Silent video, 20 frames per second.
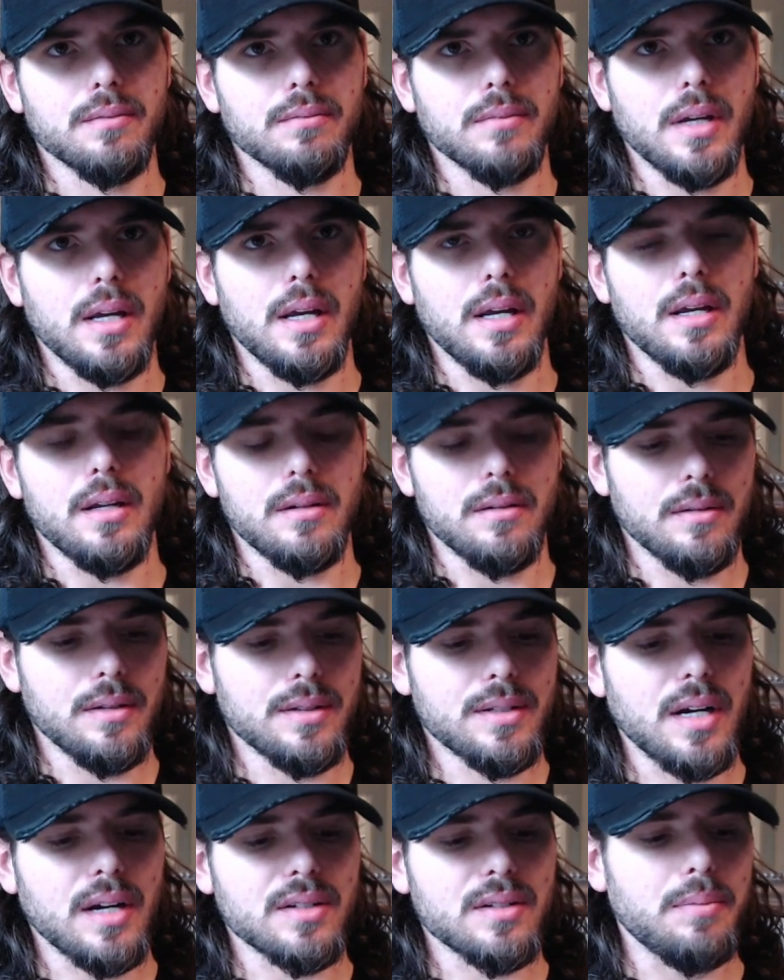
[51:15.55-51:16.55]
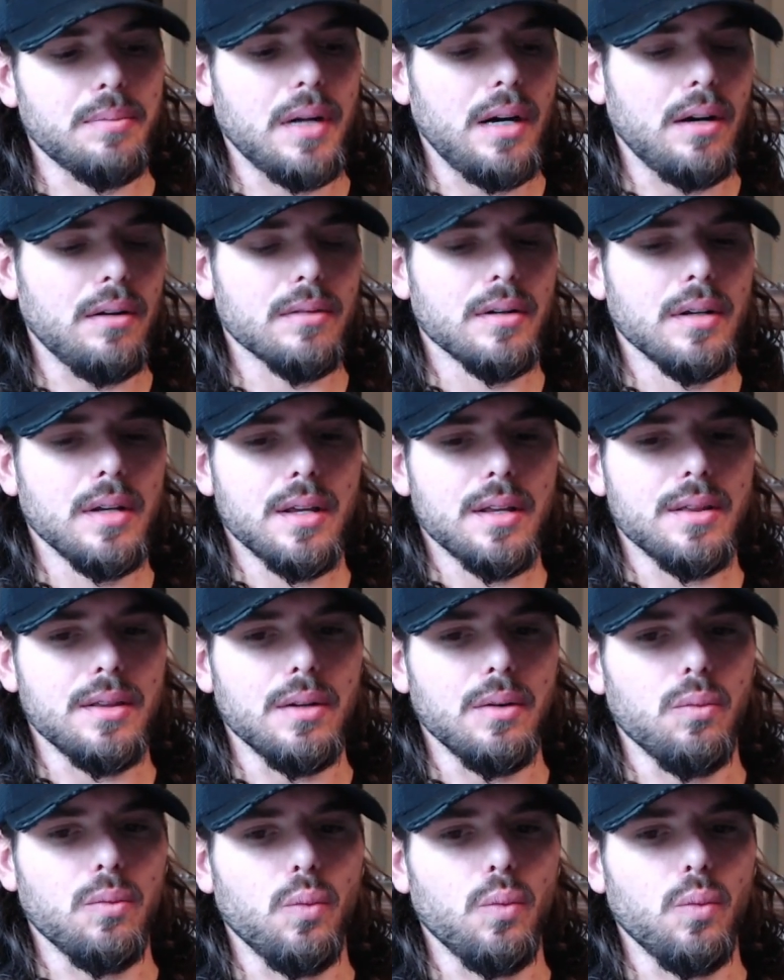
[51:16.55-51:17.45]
And it talks about that